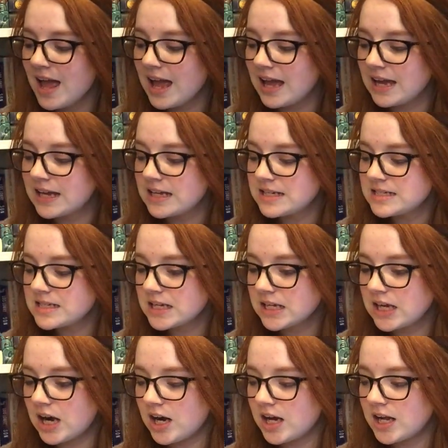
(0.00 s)
and
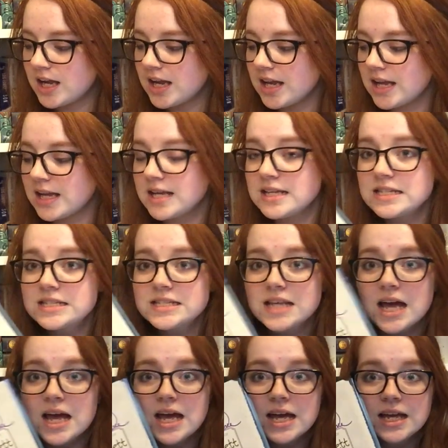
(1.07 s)
got it
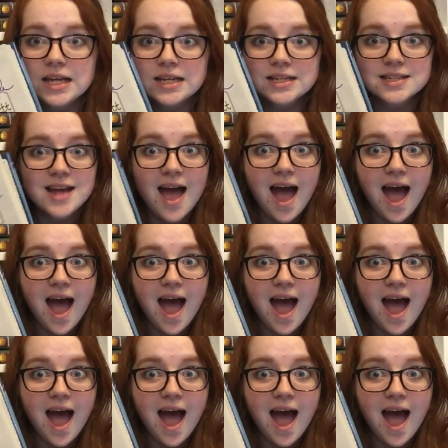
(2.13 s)
signed.